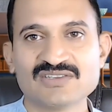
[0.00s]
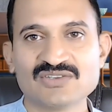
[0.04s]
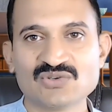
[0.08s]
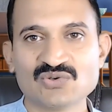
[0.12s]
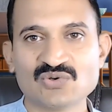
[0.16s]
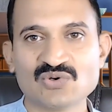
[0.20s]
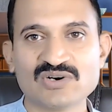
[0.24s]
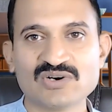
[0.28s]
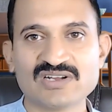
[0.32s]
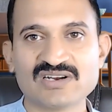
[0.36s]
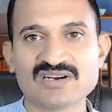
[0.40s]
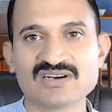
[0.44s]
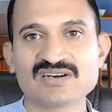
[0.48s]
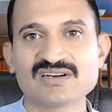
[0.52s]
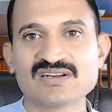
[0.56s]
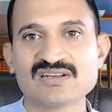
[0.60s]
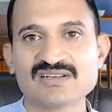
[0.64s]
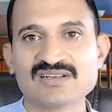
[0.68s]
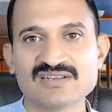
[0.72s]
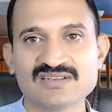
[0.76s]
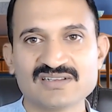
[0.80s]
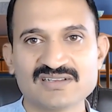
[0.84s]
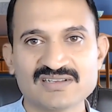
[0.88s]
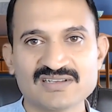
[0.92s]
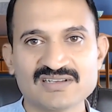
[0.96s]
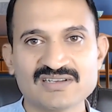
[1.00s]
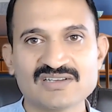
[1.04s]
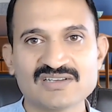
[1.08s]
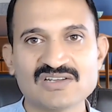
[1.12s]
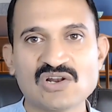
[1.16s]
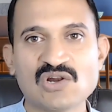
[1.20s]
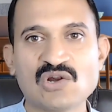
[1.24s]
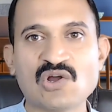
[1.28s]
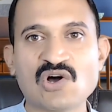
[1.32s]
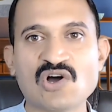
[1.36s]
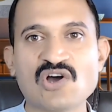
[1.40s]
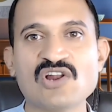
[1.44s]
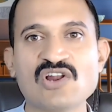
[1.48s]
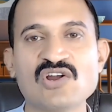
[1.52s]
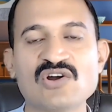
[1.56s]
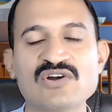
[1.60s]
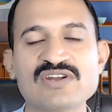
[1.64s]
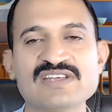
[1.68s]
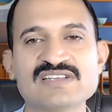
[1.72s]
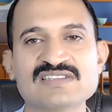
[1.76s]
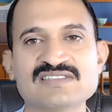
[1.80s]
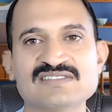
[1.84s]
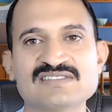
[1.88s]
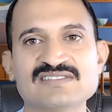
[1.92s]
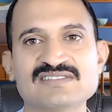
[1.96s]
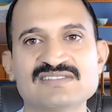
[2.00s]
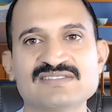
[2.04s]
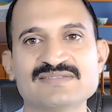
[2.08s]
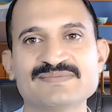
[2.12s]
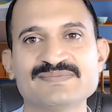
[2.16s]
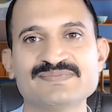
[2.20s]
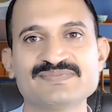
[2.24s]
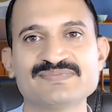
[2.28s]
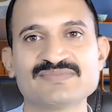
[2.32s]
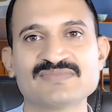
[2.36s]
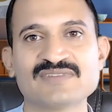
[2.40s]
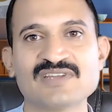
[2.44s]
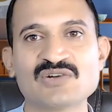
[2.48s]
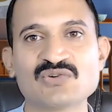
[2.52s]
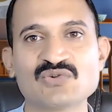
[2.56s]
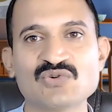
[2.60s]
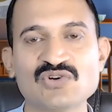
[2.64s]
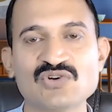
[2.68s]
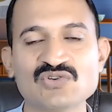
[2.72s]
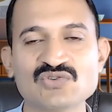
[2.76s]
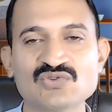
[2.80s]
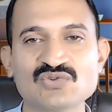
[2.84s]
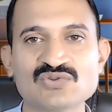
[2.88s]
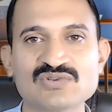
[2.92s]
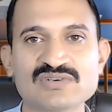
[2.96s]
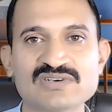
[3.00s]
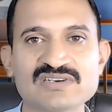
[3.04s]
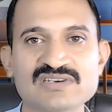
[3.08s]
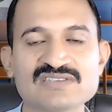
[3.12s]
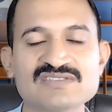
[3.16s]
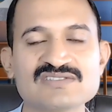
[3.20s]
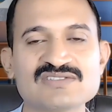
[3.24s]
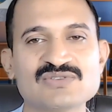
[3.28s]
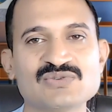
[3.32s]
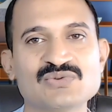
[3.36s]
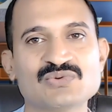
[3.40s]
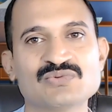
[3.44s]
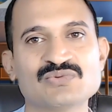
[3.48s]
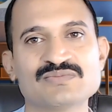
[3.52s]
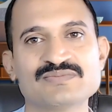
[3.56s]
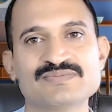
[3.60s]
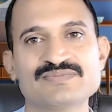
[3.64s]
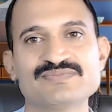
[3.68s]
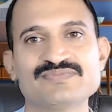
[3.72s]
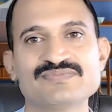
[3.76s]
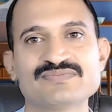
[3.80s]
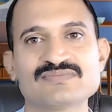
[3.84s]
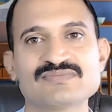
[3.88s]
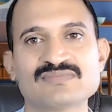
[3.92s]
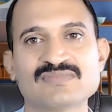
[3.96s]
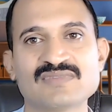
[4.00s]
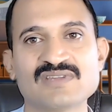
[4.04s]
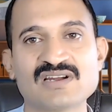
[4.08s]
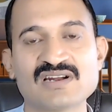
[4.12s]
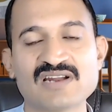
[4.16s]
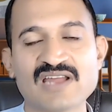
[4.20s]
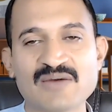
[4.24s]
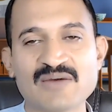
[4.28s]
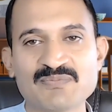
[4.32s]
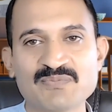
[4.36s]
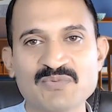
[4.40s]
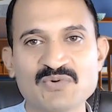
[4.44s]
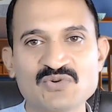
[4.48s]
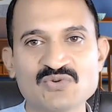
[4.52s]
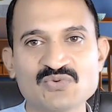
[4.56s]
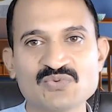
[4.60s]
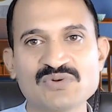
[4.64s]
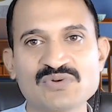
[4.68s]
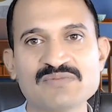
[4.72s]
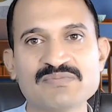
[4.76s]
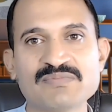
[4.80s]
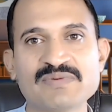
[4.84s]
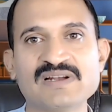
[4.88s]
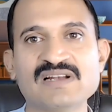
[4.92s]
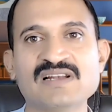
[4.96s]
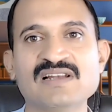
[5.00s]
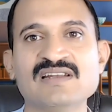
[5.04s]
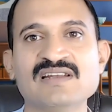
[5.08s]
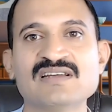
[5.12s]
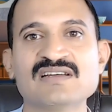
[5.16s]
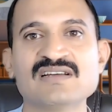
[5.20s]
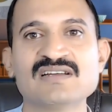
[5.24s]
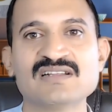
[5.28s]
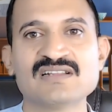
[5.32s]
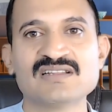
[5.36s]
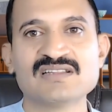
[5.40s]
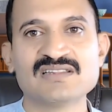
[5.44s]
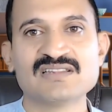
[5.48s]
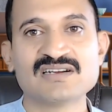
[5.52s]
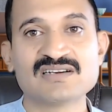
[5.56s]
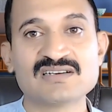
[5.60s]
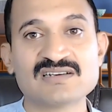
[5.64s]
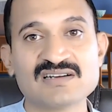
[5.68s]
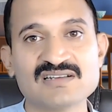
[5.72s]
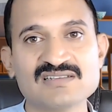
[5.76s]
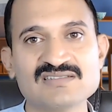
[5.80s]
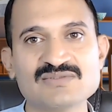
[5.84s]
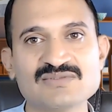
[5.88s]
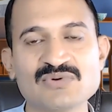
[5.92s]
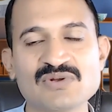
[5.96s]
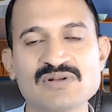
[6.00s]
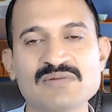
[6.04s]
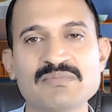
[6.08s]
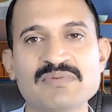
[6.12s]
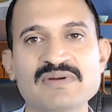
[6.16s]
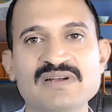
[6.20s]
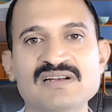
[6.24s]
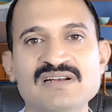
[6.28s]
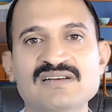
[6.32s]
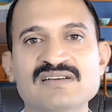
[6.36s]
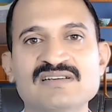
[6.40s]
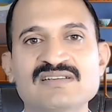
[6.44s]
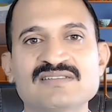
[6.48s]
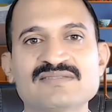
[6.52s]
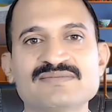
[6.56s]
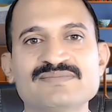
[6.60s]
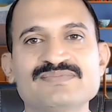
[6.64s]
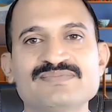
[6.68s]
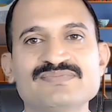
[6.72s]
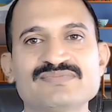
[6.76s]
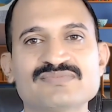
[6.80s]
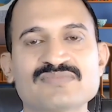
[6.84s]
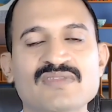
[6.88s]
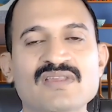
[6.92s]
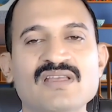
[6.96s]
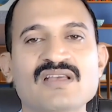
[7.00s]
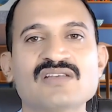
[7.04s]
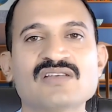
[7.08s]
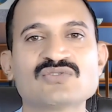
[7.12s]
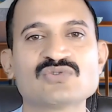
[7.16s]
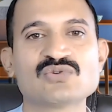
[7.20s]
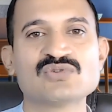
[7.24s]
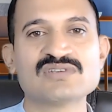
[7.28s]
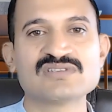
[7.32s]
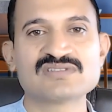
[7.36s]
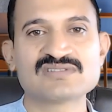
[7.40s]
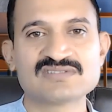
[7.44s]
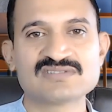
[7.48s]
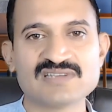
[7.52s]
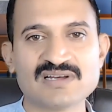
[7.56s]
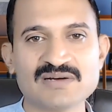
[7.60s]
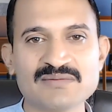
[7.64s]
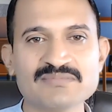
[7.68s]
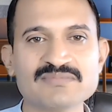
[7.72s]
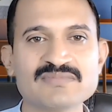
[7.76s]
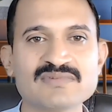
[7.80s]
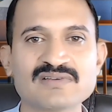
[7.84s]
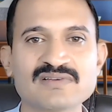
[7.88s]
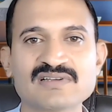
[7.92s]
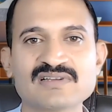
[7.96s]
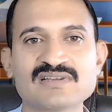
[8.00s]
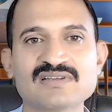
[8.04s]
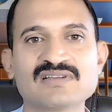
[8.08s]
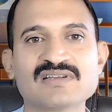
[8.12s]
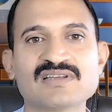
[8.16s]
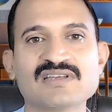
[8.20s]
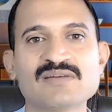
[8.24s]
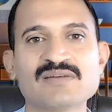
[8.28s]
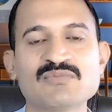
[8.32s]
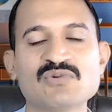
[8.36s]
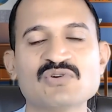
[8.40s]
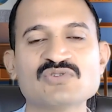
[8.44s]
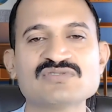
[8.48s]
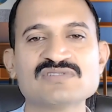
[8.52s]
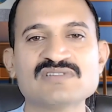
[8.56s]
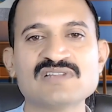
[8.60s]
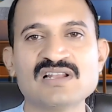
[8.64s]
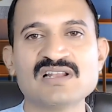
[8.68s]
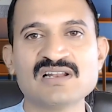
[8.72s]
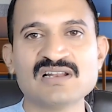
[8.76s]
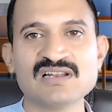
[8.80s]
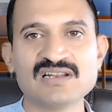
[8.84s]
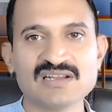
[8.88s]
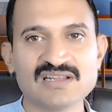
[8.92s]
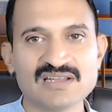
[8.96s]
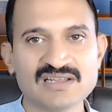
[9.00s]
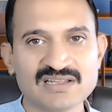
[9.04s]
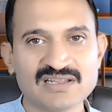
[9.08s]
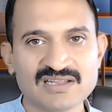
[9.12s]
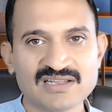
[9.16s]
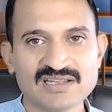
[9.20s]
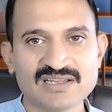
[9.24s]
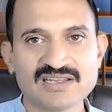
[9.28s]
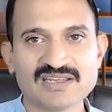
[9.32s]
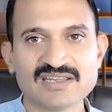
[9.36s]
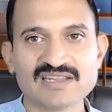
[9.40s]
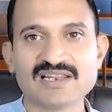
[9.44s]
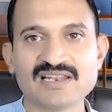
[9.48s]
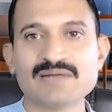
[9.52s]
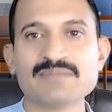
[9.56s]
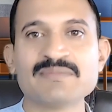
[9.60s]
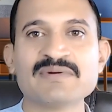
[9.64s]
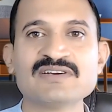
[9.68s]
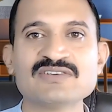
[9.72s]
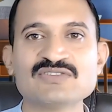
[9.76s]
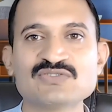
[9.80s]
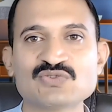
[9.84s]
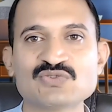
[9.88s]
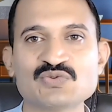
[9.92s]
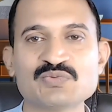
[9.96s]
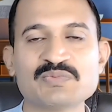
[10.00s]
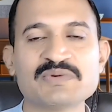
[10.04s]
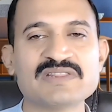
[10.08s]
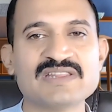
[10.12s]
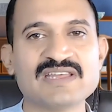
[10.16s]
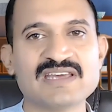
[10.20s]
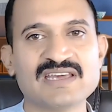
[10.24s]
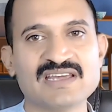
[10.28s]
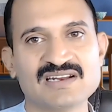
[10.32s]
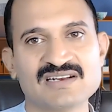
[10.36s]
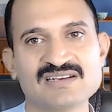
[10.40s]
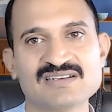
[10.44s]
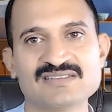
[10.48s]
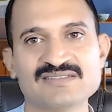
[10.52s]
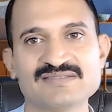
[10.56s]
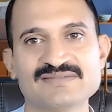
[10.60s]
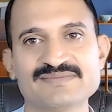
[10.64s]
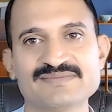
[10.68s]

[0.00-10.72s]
your loyal audience. They are going to trust you. The rapport will build, the trust will build. So the some emotional elements should be there.